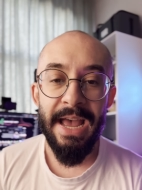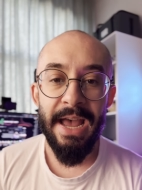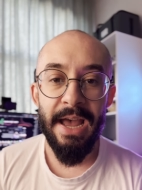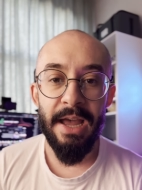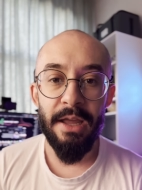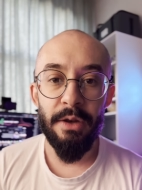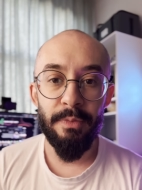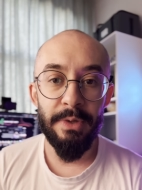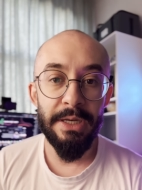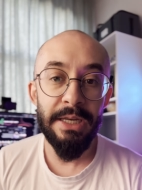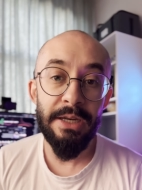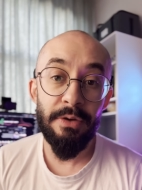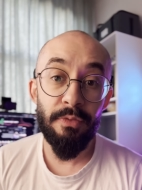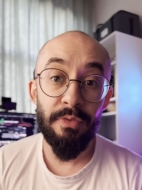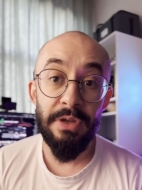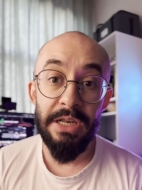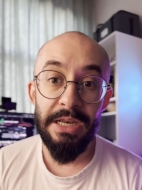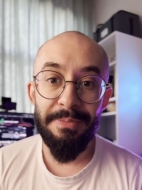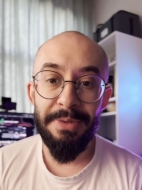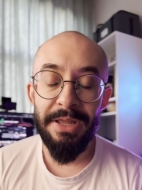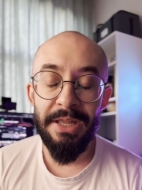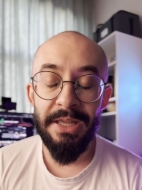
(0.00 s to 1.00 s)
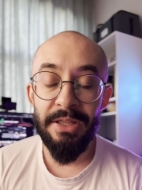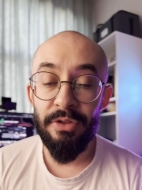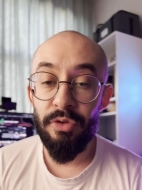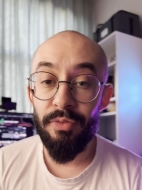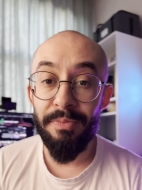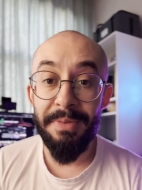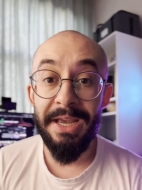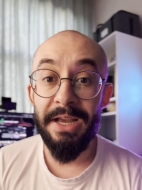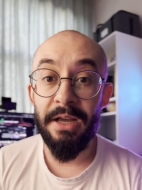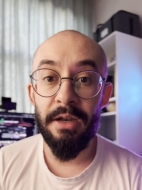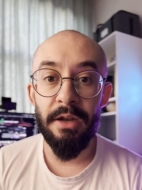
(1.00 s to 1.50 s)
And we didn't really need to
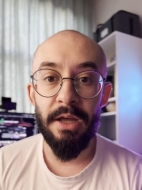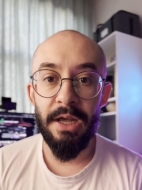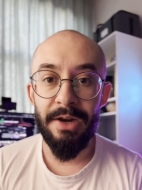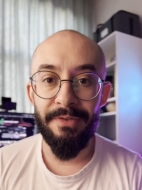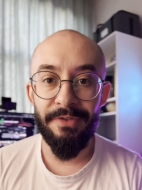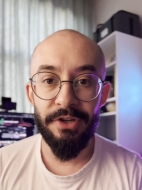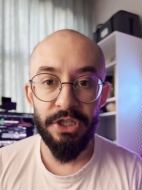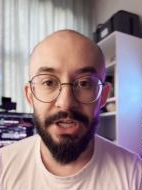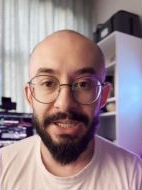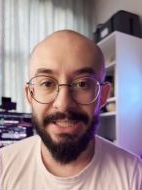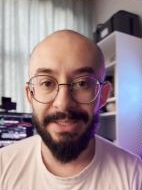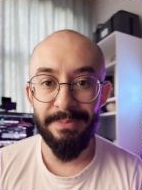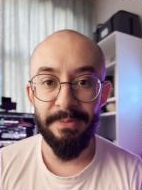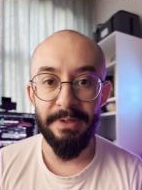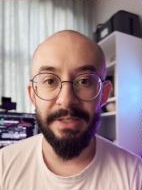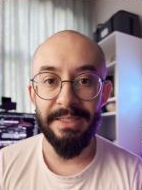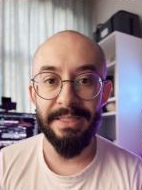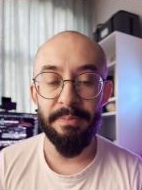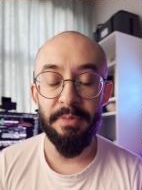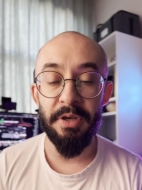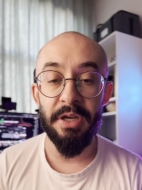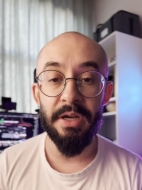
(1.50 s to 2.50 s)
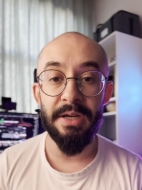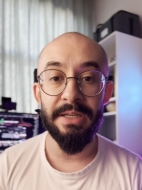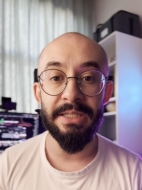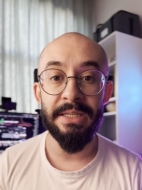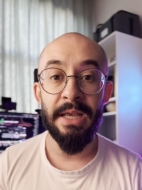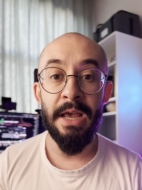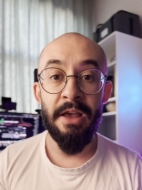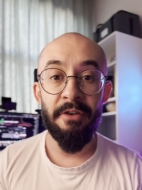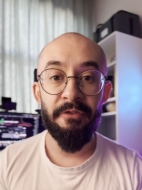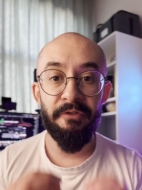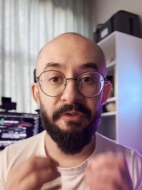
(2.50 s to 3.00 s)
make a lot of adjustments because
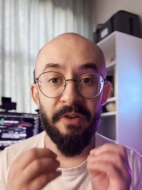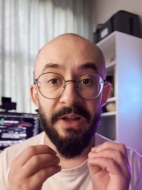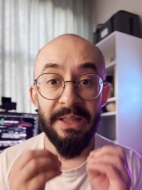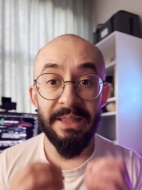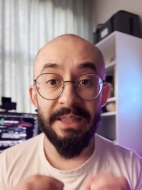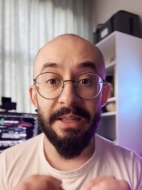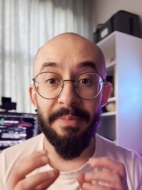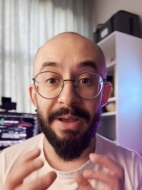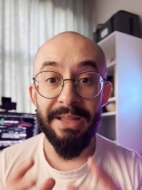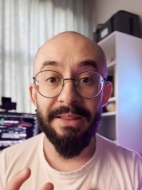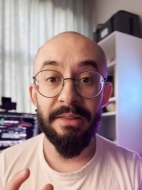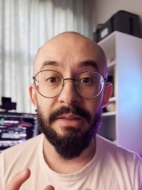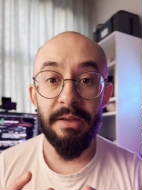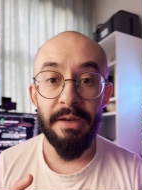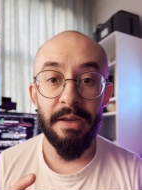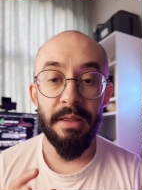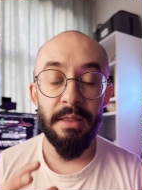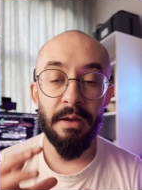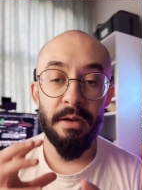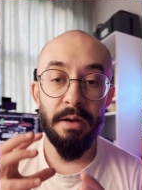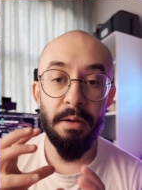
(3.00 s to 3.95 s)
fundamentally the